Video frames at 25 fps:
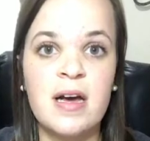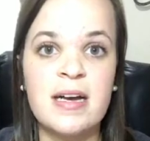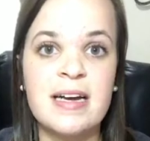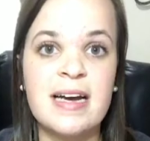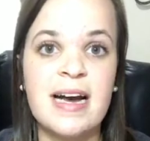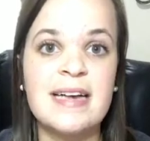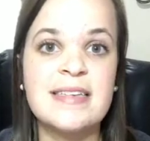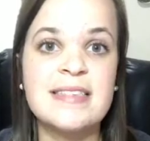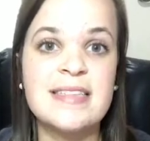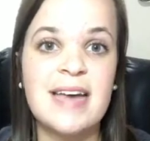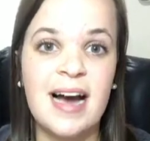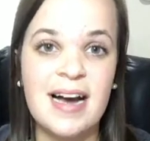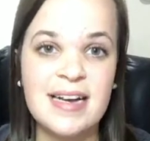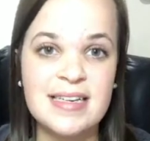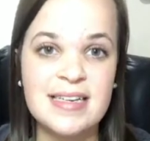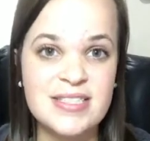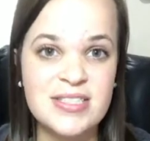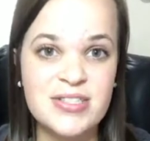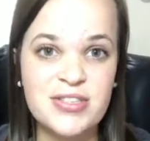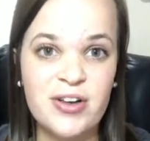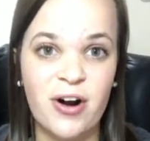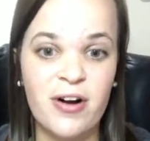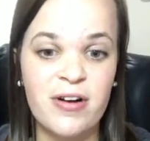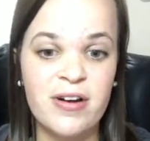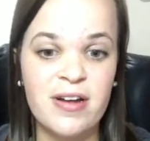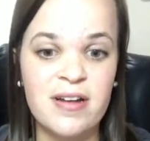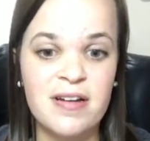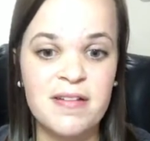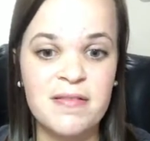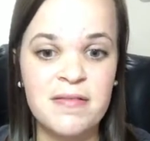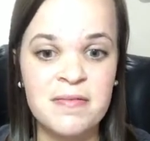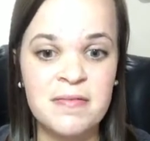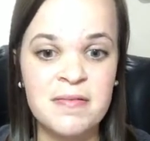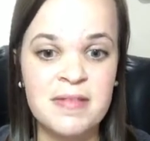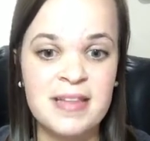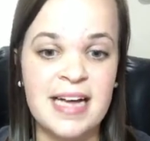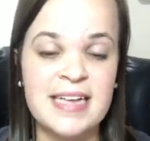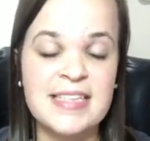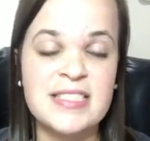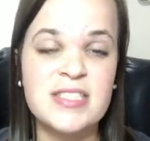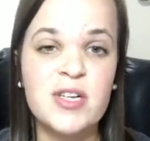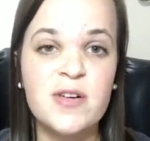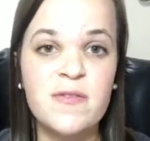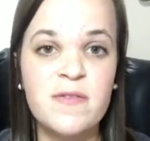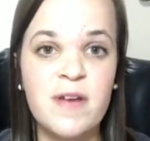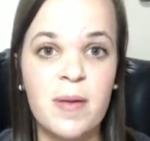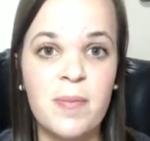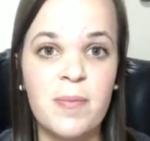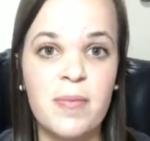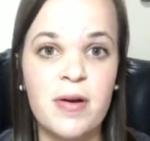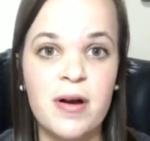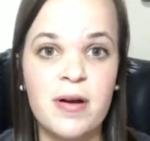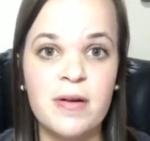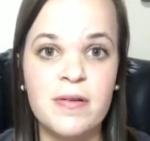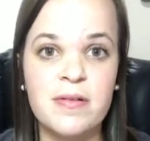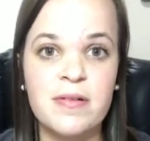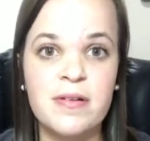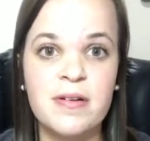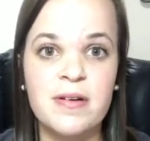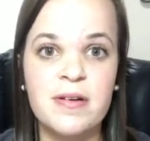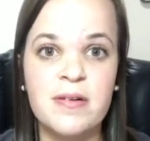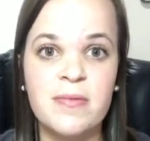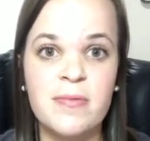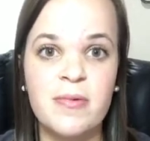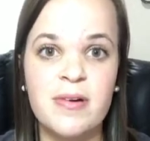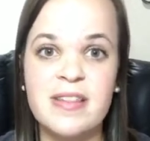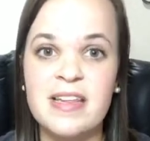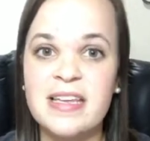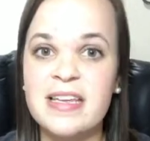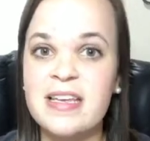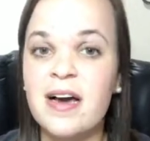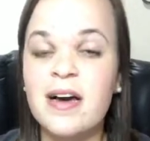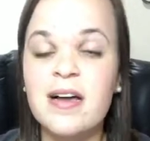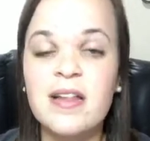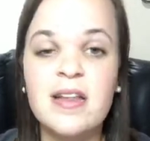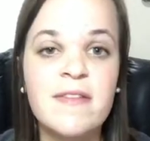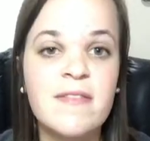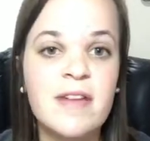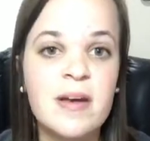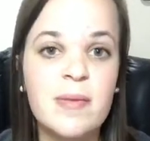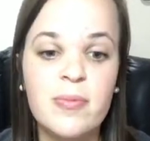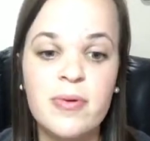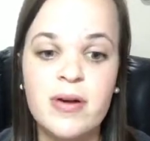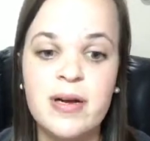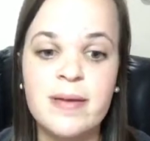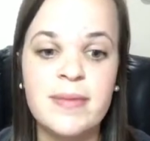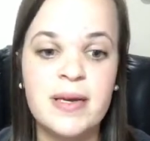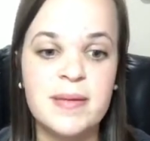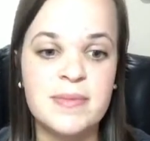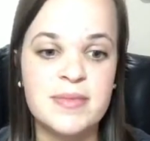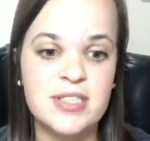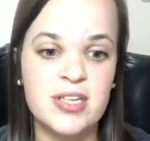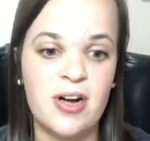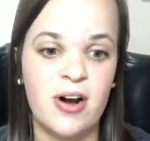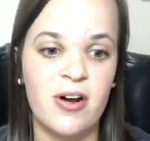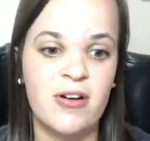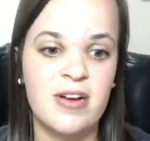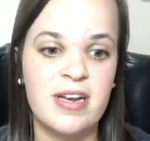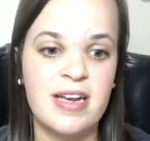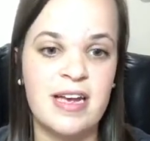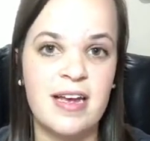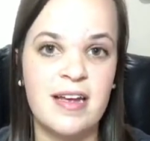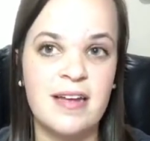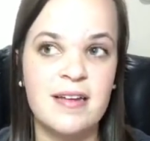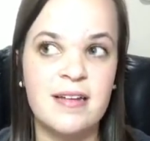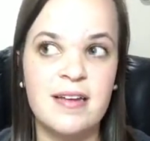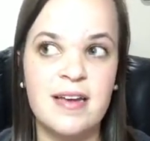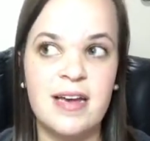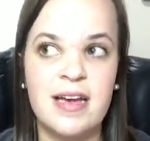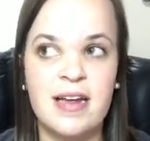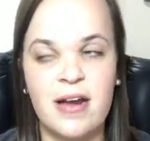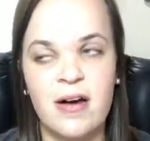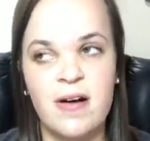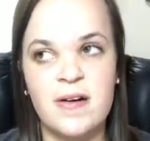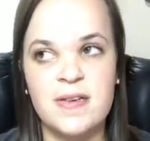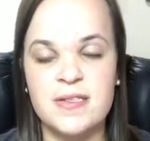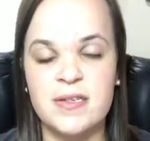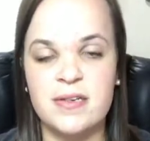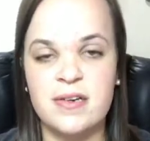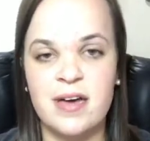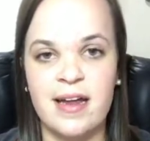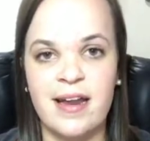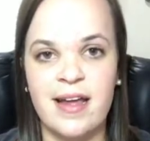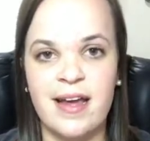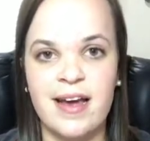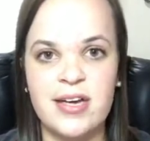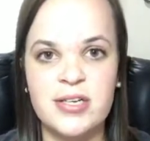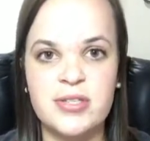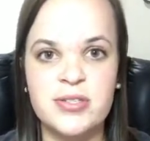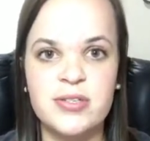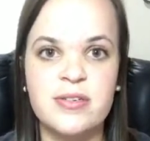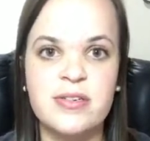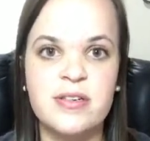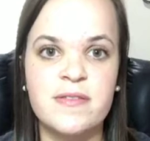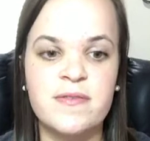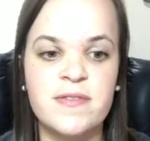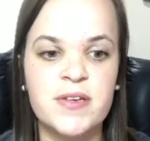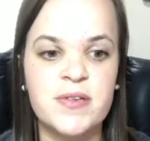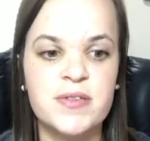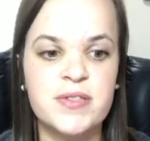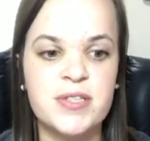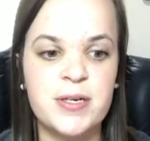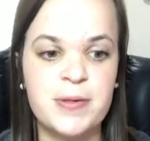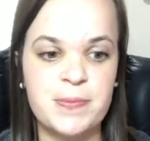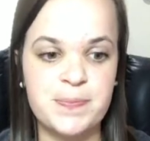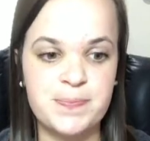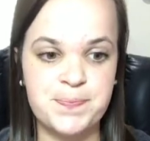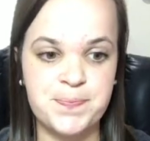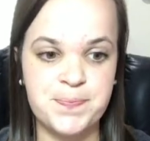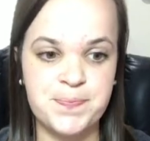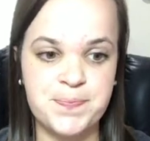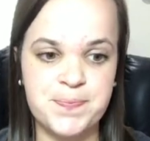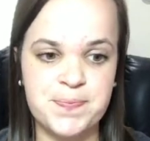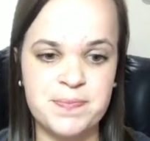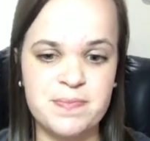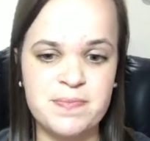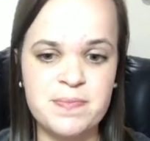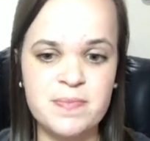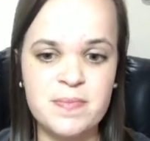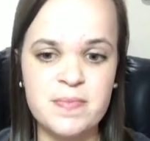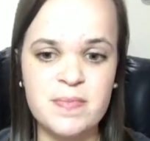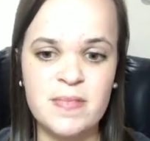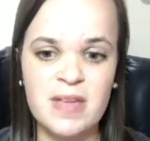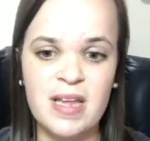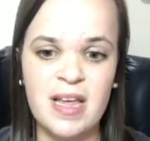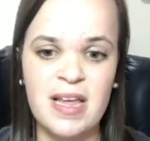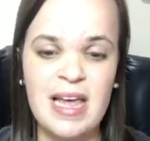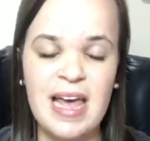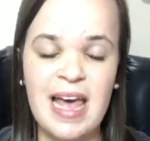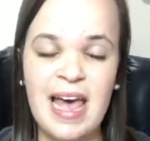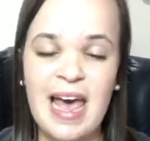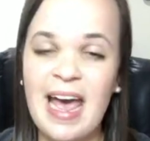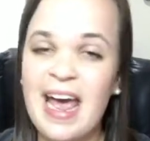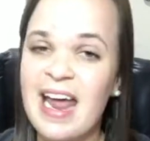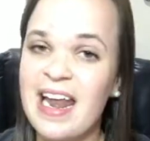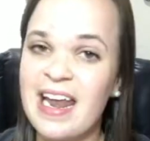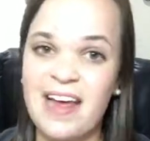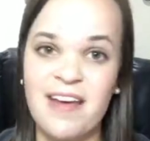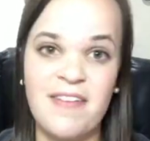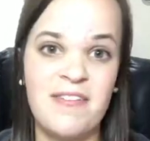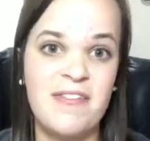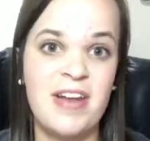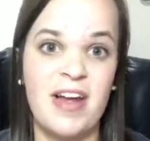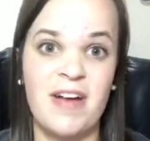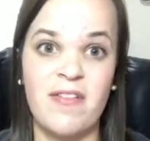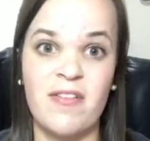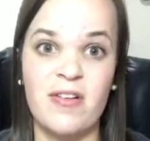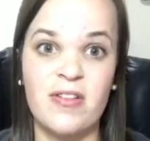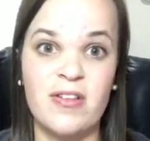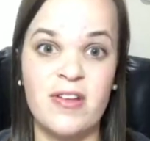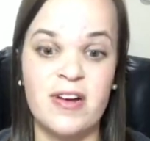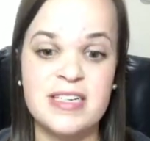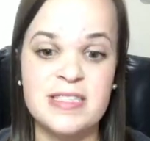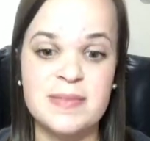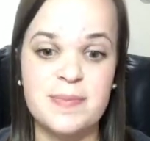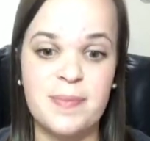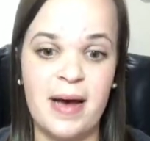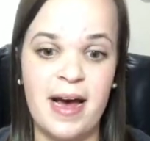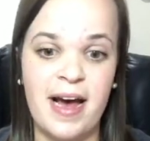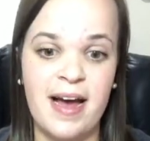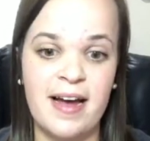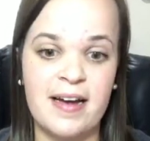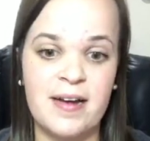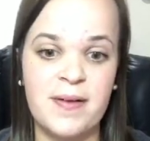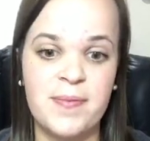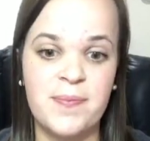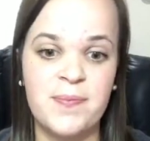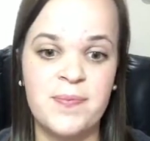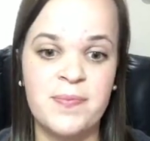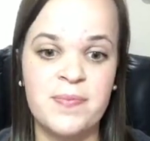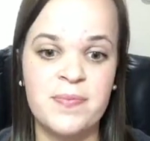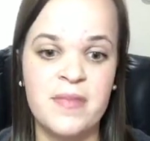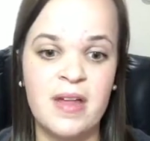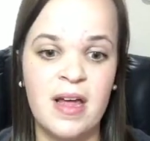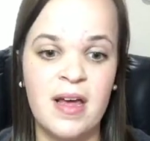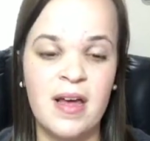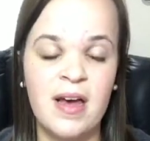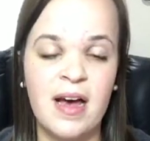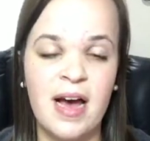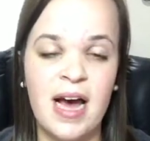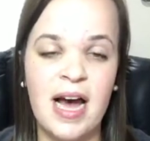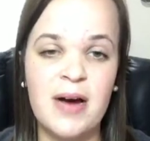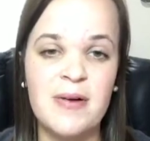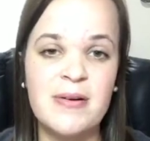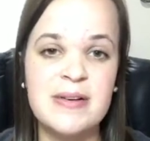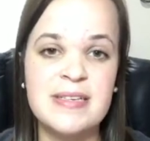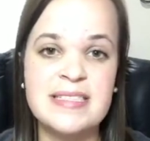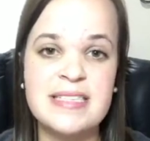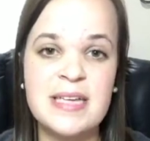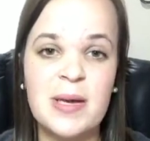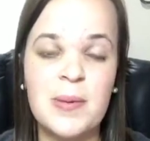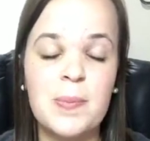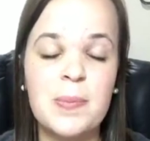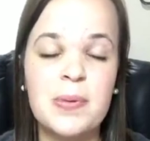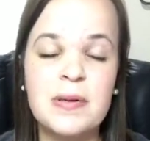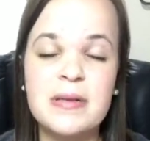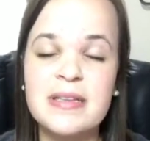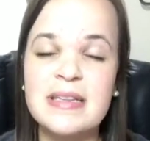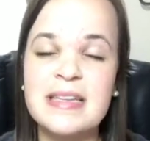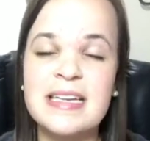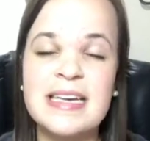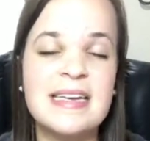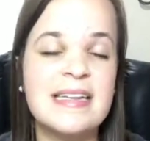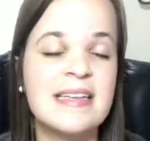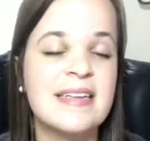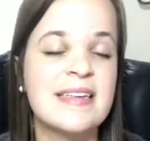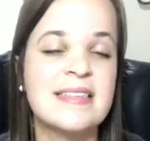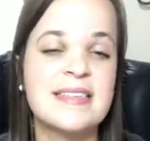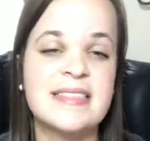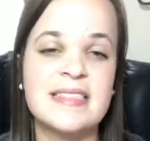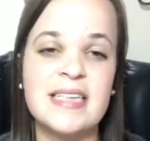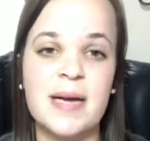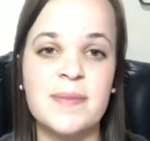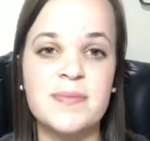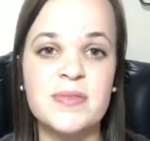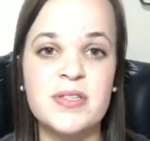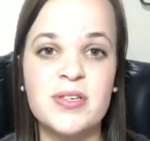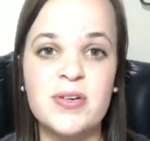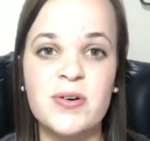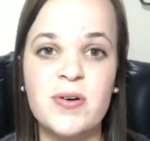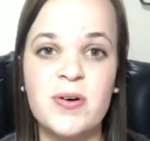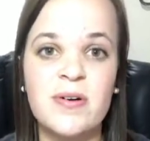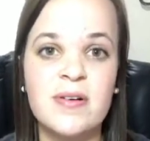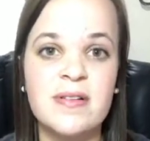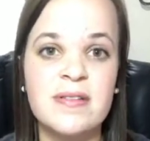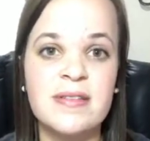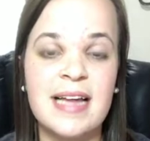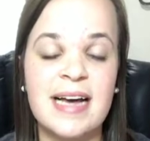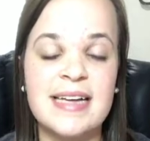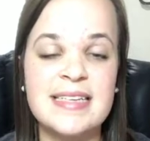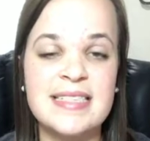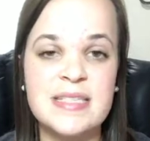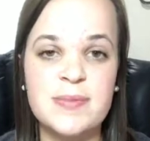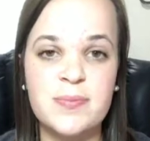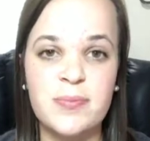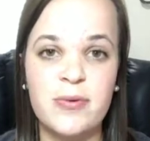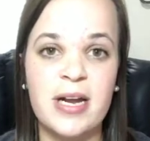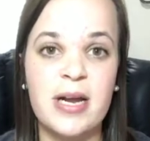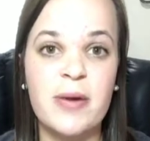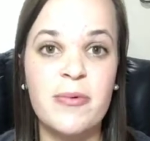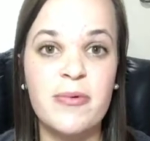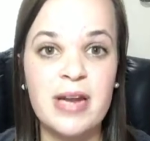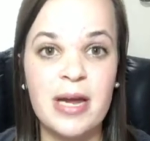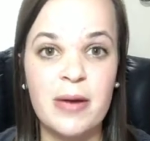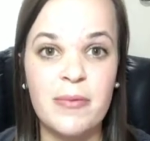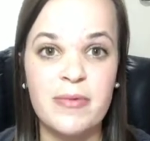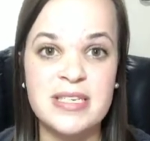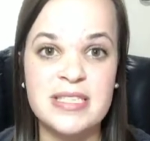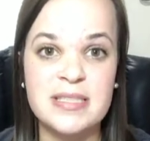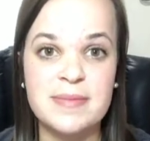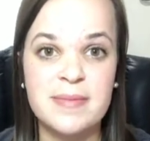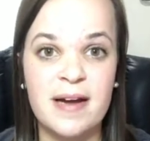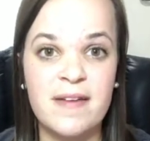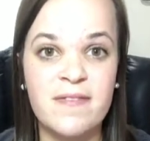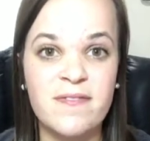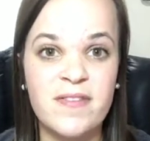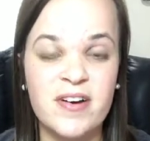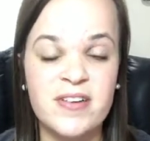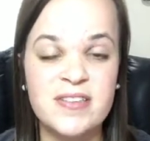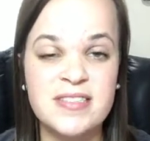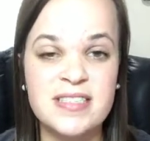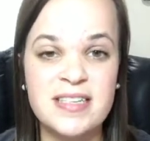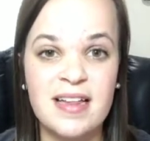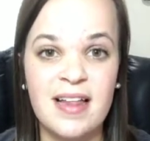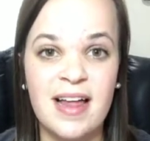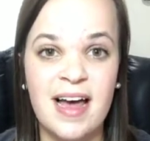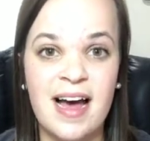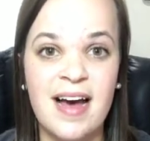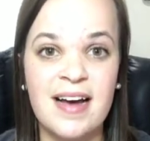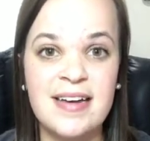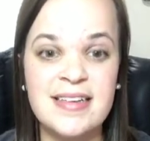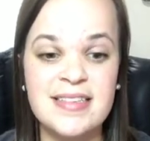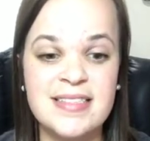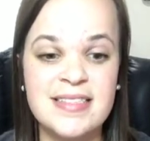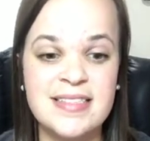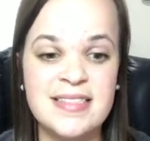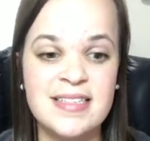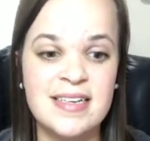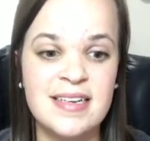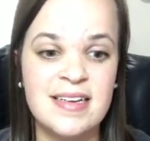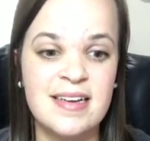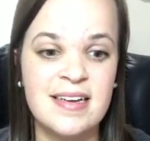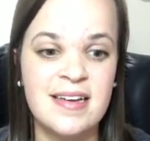Guys, I started last November with a Young Living Premium Starter Kit, and I also got an extra diffuser. And I've never looked back. I was completely skeptical last spring when I went to my first class.